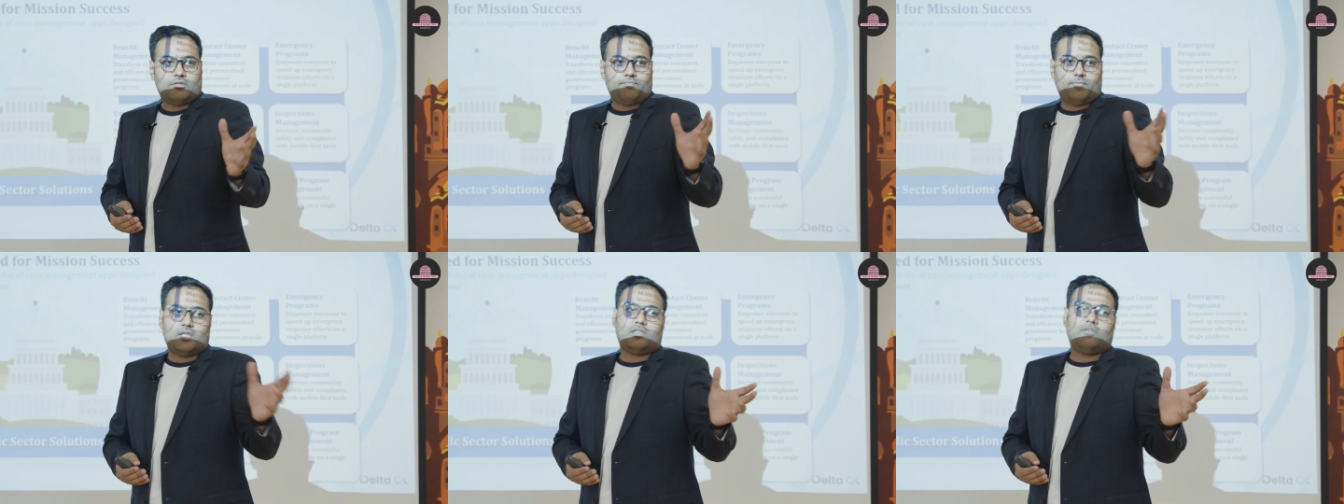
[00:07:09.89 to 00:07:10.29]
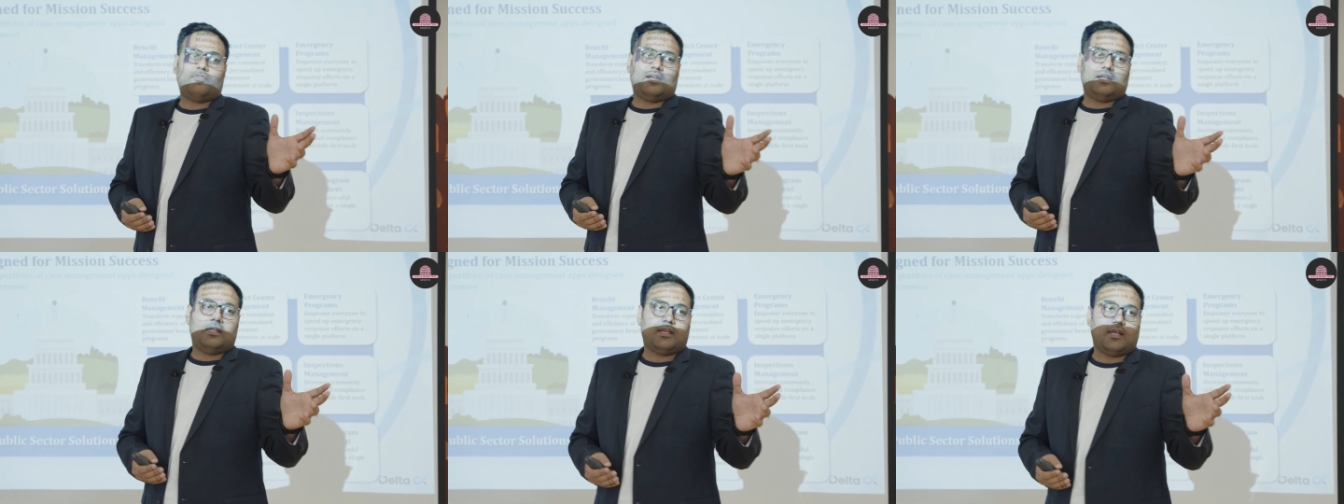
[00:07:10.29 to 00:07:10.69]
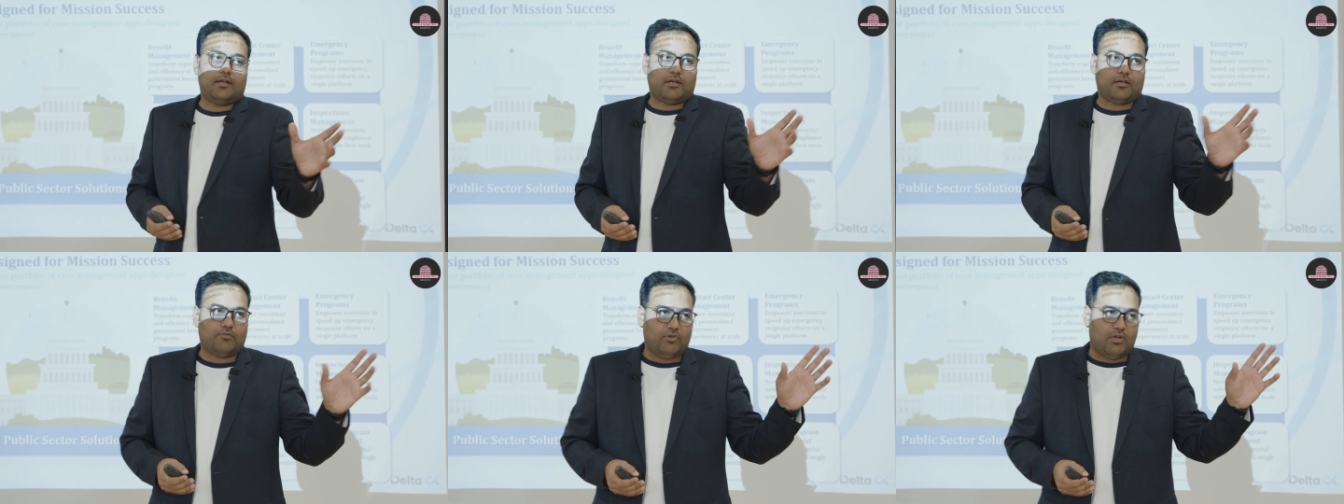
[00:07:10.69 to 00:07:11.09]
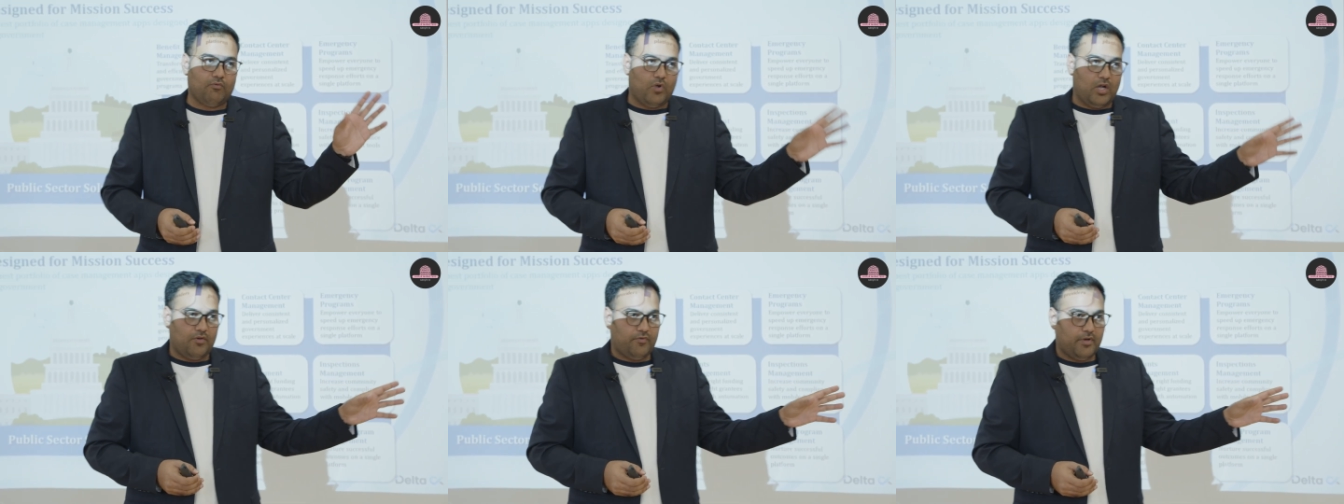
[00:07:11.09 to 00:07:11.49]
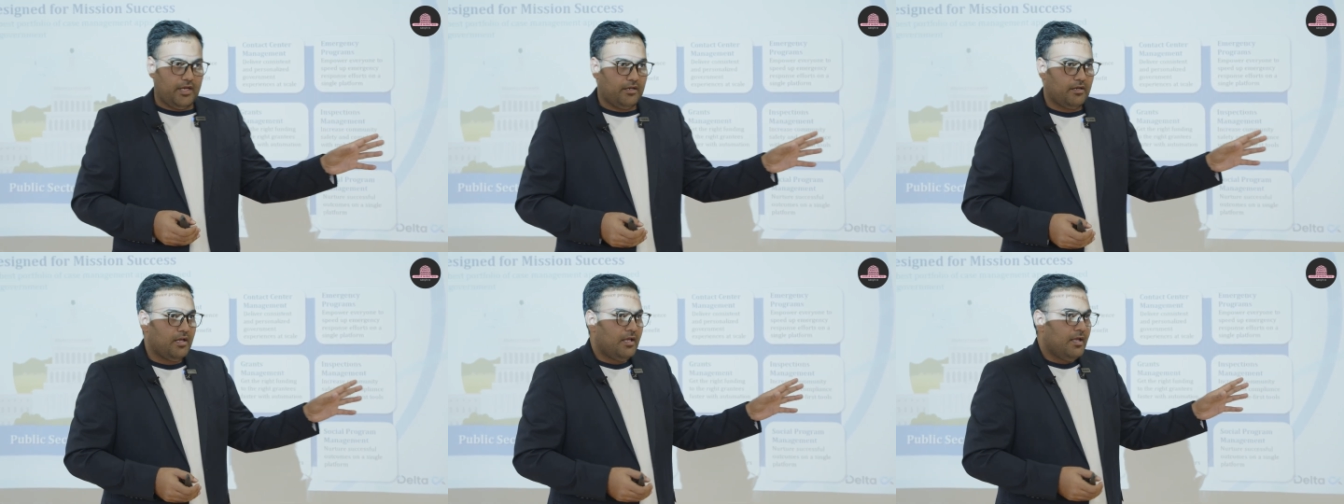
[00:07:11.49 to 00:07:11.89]
specifically cater to the
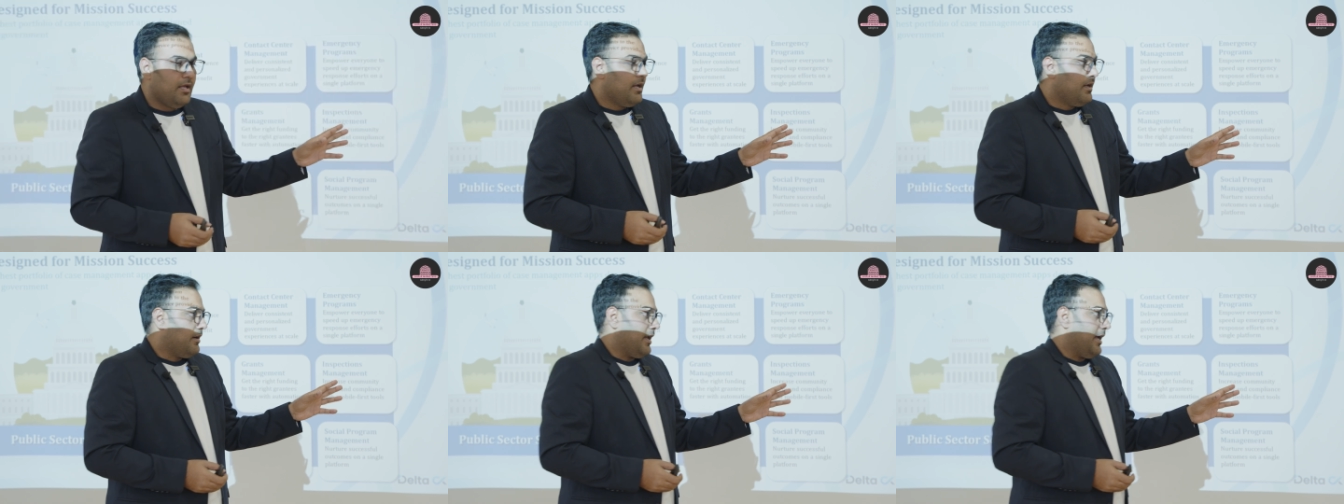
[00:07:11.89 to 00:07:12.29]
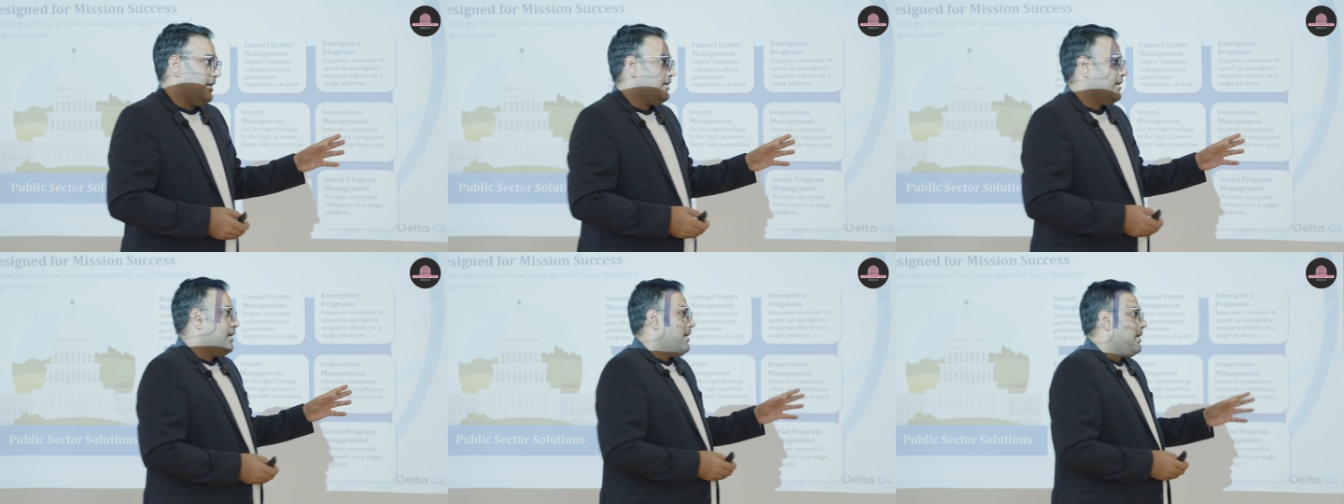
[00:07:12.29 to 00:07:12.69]
wildfire, right?